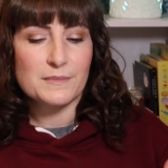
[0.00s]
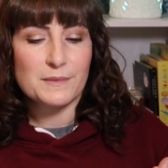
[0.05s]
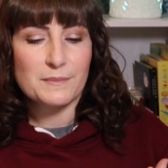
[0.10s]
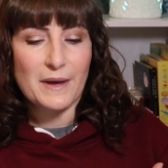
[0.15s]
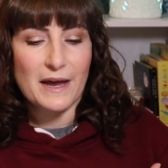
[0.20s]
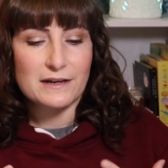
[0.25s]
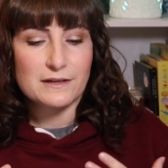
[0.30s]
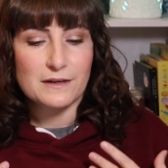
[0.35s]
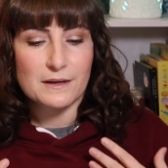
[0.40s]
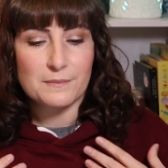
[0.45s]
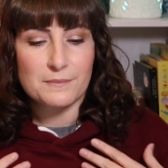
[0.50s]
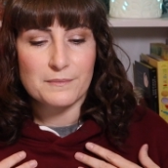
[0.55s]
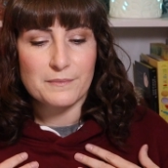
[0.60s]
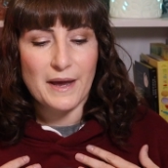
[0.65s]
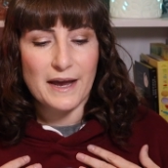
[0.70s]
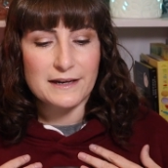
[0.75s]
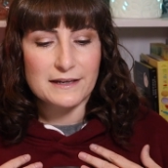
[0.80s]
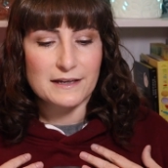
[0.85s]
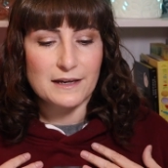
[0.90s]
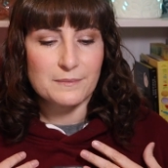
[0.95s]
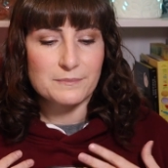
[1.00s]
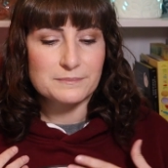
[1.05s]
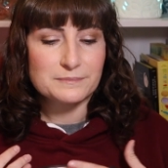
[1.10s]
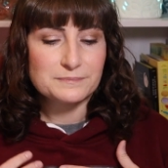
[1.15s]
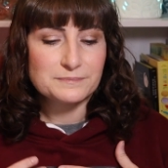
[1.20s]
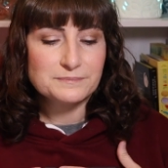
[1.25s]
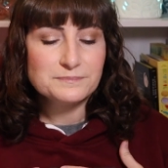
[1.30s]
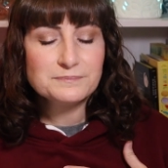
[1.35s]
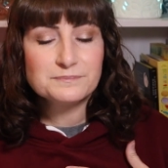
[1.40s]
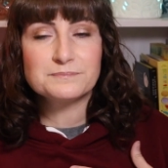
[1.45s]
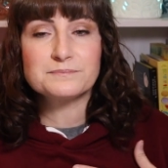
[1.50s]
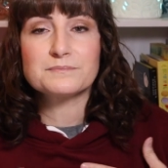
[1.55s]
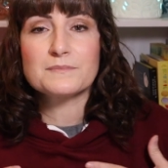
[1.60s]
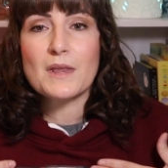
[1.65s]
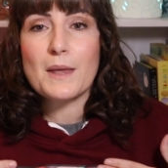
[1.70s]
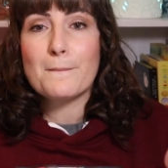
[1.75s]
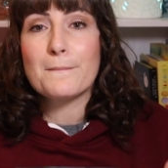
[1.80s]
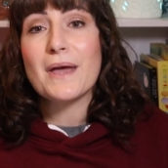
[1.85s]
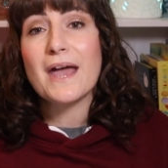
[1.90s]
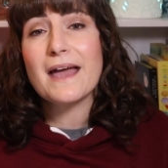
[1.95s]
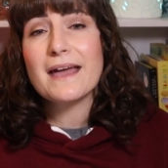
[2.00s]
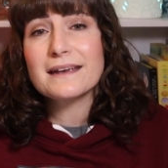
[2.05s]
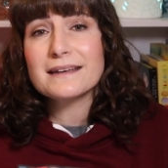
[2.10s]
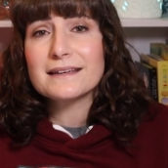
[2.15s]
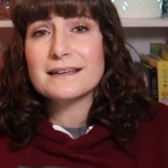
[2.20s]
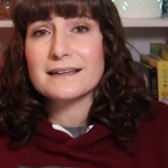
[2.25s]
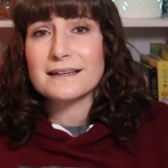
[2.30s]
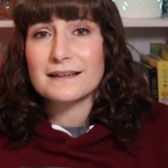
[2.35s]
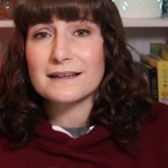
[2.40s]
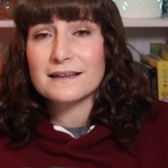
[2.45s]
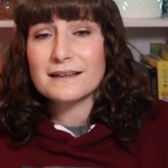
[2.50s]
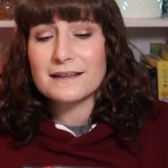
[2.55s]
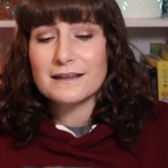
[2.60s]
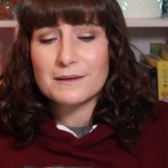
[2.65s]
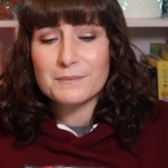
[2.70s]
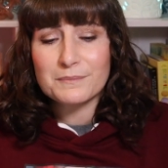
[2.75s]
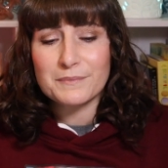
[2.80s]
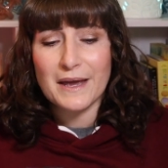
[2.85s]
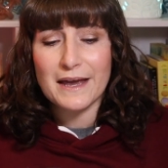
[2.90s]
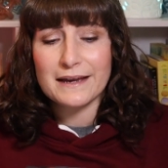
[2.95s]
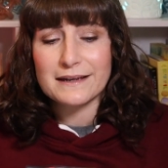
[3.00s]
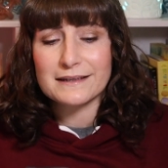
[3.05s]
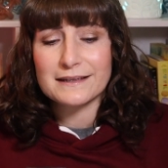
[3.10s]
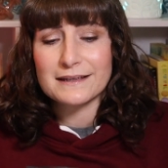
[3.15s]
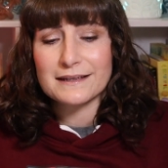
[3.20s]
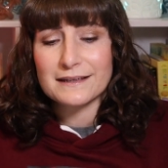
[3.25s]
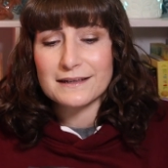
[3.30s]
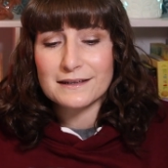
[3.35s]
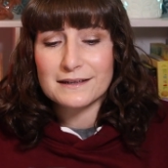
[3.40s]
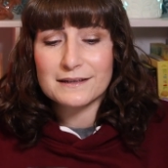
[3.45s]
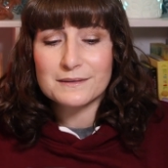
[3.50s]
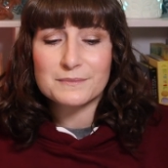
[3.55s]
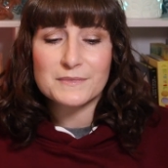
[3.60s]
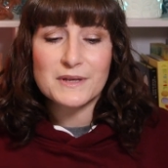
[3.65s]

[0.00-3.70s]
back it up. Back it up.